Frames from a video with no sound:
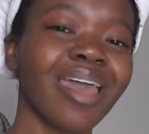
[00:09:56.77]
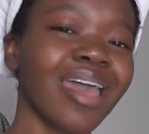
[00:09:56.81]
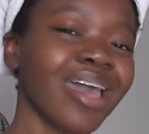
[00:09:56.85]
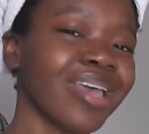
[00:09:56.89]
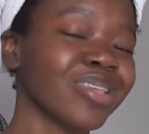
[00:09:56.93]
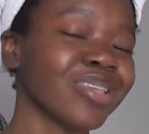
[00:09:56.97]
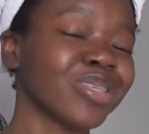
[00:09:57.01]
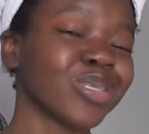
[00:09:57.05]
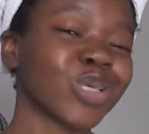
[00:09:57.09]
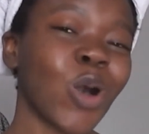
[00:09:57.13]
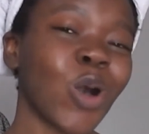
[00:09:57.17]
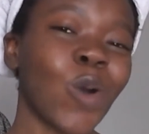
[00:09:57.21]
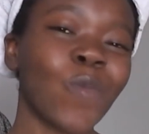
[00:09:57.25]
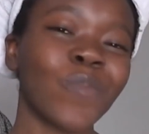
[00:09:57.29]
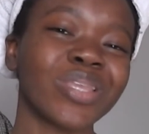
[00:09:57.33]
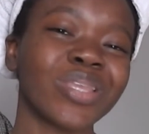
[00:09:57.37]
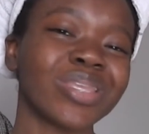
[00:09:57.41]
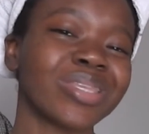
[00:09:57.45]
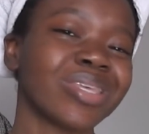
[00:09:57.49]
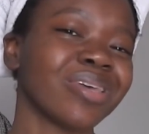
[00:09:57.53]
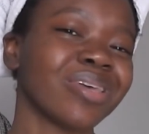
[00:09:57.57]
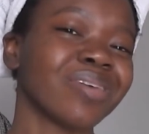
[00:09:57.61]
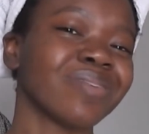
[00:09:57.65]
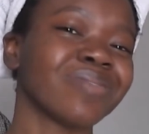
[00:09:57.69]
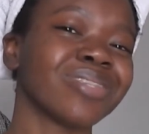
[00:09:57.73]
and just
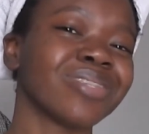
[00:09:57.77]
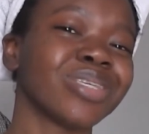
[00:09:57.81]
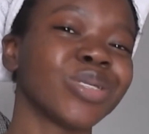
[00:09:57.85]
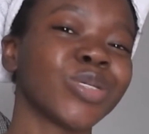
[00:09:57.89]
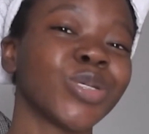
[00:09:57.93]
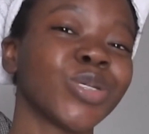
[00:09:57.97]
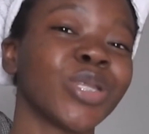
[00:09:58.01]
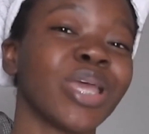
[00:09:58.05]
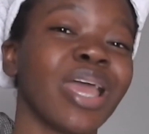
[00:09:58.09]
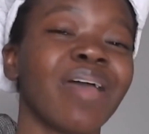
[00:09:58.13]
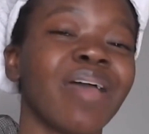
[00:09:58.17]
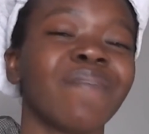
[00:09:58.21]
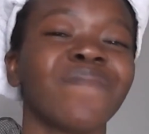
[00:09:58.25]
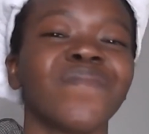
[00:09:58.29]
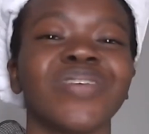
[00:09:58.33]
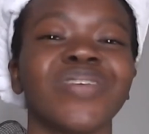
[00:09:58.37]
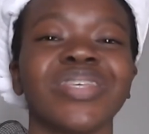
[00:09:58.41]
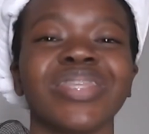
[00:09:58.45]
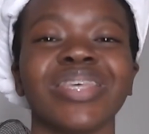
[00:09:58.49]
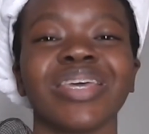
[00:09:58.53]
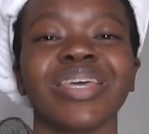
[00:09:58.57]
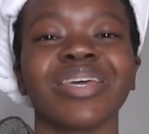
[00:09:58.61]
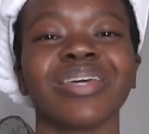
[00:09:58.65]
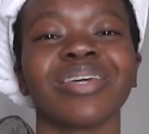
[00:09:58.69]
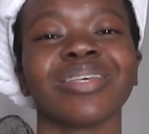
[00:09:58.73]
commenting on literally
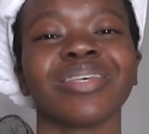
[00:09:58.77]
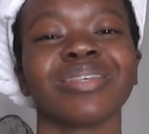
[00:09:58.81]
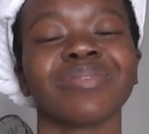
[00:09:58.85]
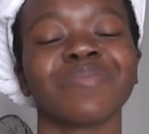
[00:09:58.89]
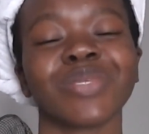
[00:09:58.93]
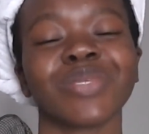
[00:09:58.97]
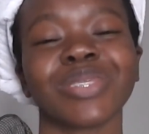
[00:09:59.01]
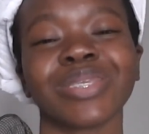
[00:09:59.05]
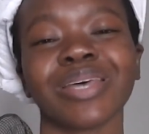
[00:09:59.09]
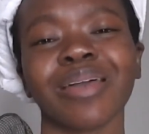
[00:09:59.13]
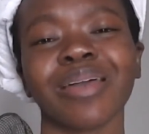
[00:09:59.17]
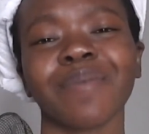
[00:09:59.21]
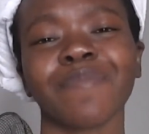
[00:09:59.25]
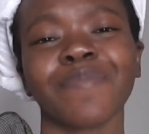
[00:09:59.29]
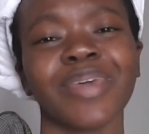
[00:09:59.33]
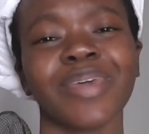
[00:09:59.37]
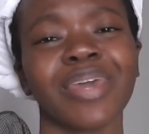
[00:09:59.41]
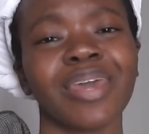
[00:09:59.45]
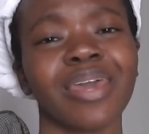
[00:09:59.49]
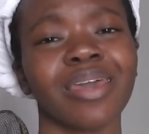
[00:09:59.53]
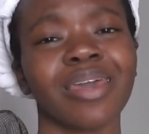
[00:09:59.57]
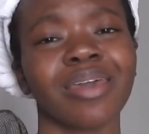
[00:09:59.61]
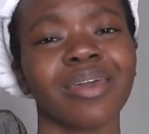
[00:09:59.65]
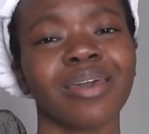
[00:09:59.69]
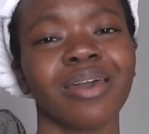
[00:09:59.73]
everything it was like
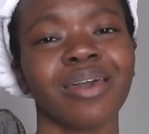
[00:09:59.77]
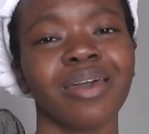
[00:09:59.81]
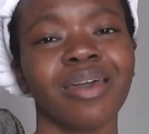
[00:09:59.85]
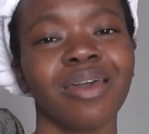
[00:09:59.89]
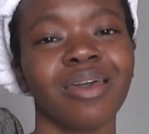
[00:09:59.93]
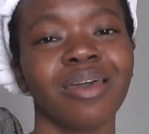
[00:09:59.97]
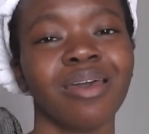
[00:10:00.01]
being it